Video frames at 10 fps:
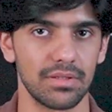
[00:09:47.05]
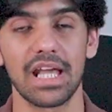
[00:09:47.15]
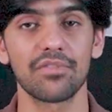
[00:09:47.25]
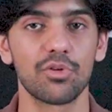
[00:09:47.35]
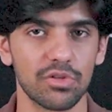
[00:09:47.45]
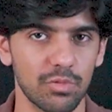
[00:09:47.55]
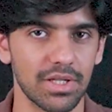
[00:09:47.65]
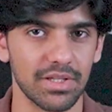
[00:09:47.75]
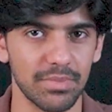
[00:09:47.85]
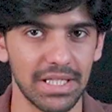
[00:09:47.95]
And of course,
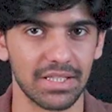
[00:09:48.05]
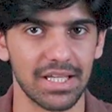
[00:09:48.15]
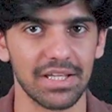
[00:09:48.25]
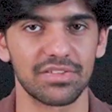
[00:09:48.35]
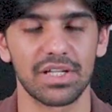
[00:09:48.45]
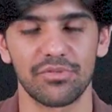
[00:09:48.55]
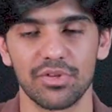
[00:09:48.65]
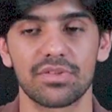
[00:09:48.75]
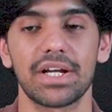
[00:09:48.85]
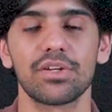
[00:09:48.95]
one can make the case that if
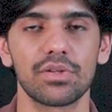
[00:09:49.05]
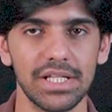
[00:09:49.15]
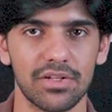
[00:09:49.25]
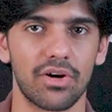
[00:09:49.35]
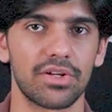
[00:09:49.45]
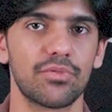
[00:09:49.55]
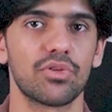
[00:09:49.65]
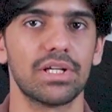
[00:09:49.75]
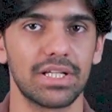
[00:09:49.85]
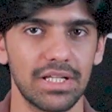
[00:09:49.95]
you're trying to create content
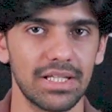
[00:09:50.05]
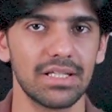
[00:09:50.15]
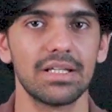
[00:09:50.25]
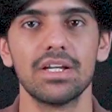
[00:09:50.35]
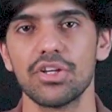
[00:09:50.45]
for LinkedIn,